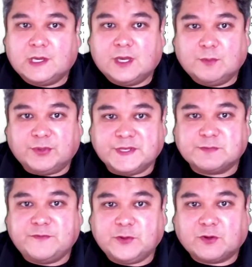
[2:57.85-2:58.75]
Please
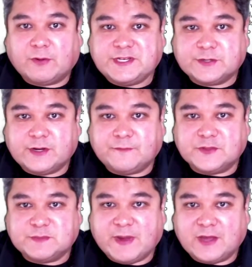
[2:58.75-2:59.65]
review the criteria for this
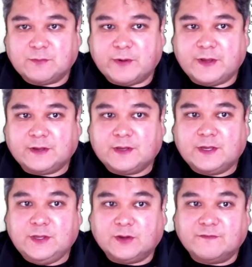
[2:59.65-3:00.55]
pathway.
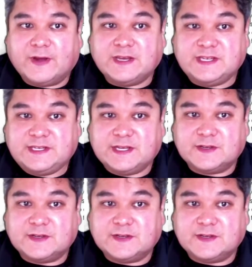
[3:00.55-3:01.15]
You can find details in the